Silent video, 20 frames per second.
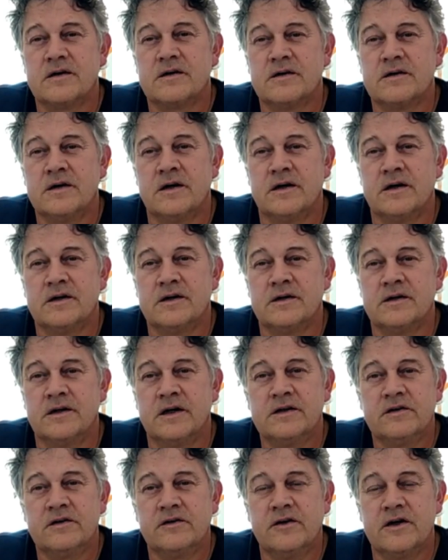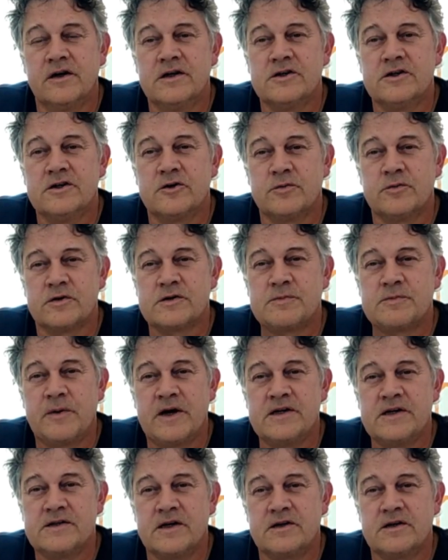Yeah, that stage it was
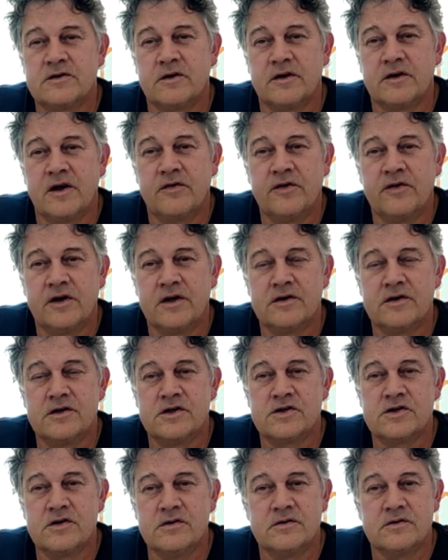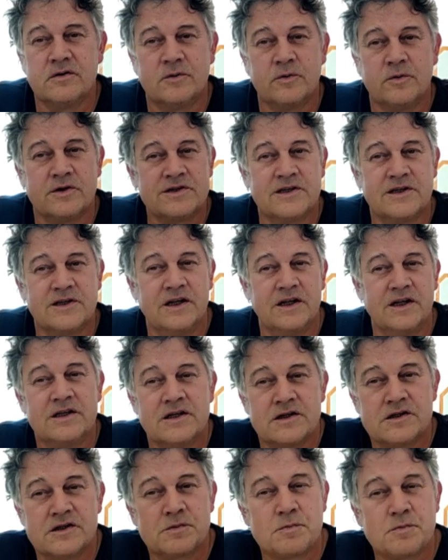basic South African issue. It wasn't
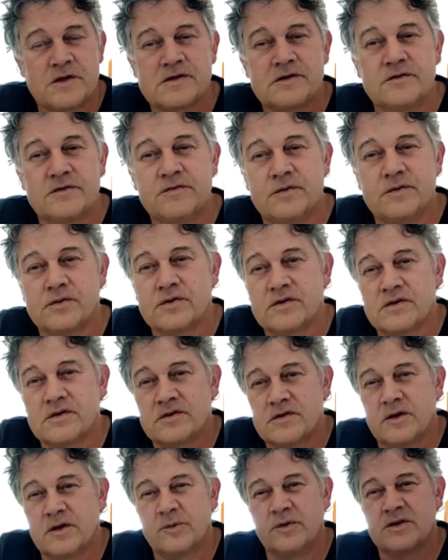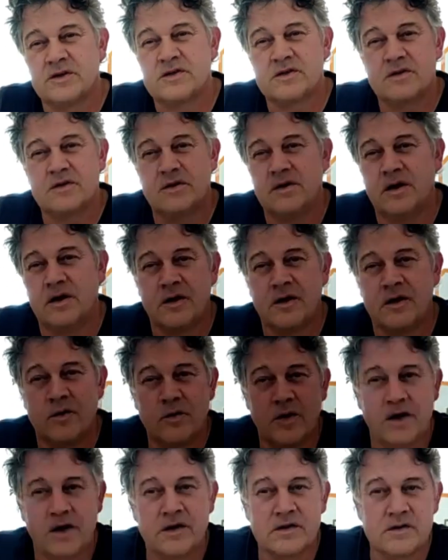anything special forces. So it was
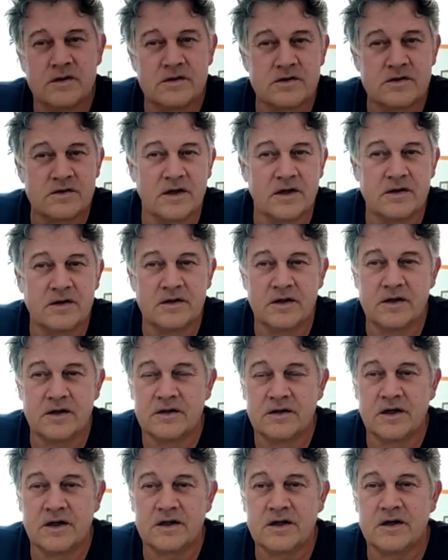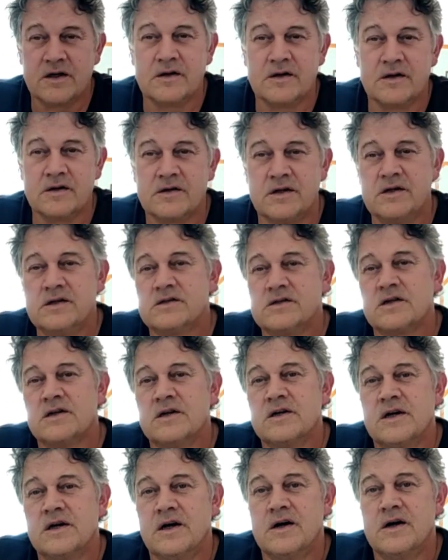R1s and that kind of thing.
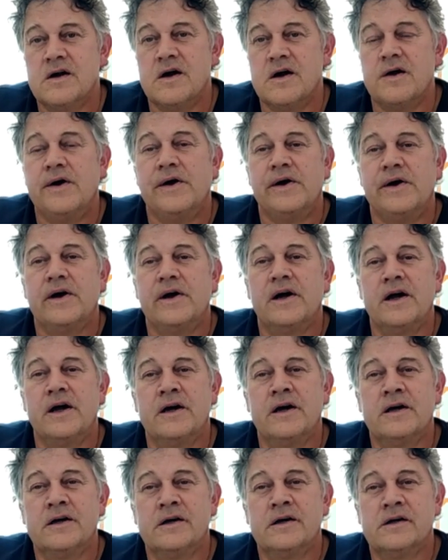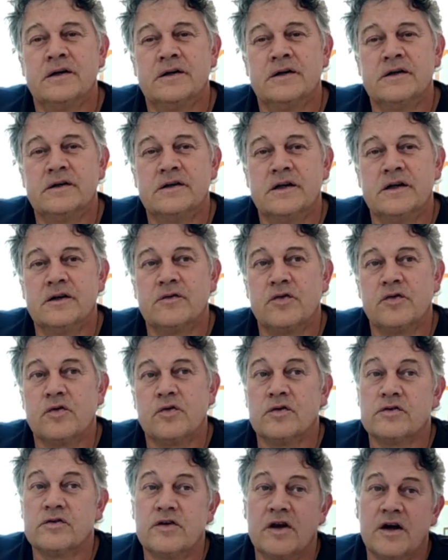And then, of
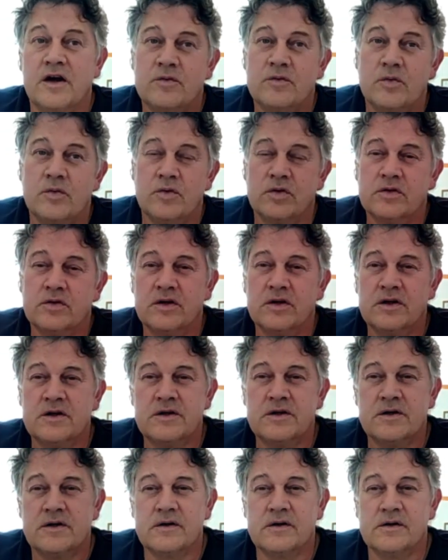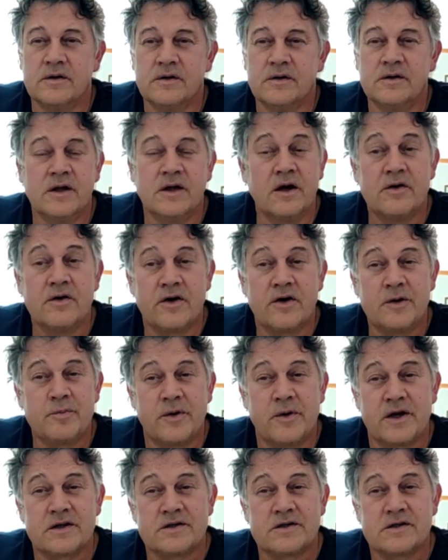course, you had water, no rat
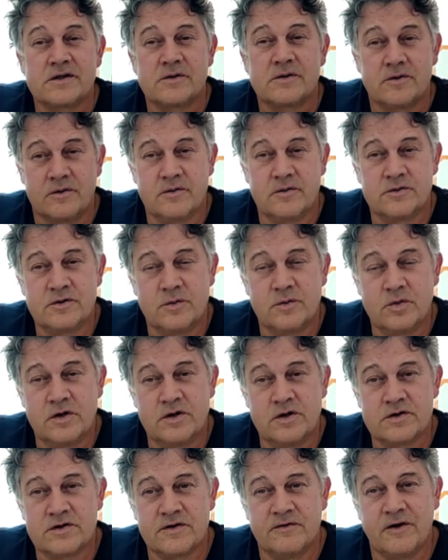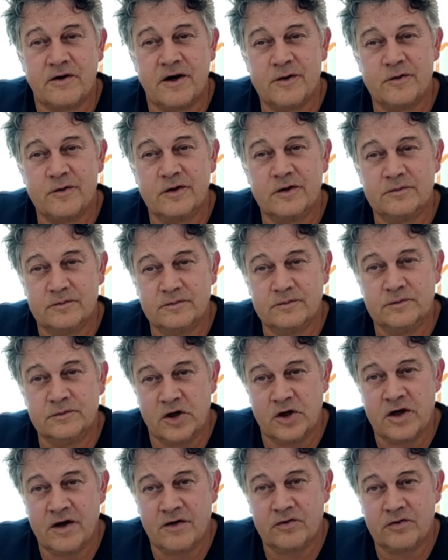packs, because you were in survival.
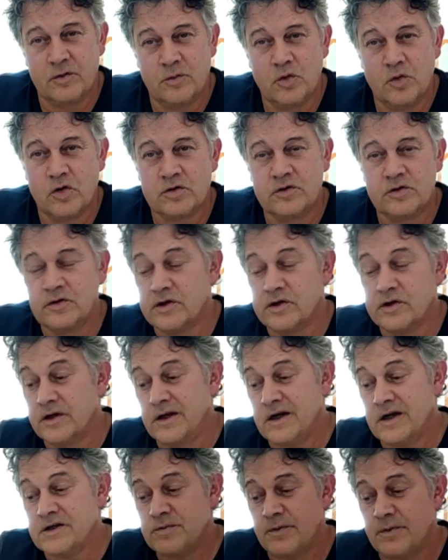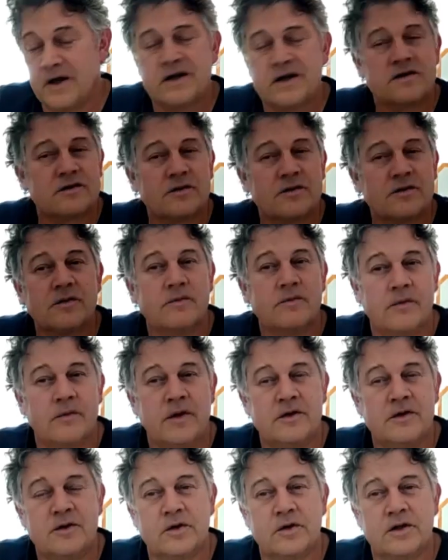You have to walk to the next place
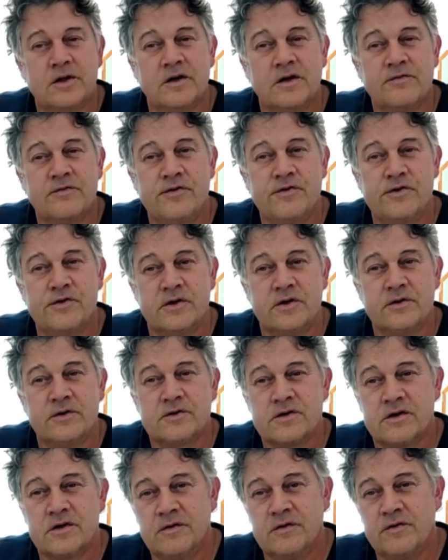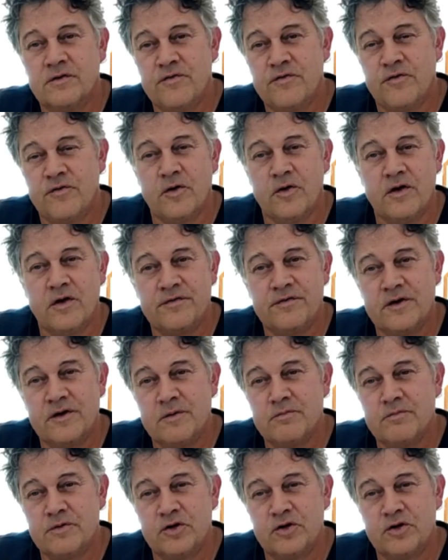where you would get food. So if you fall off in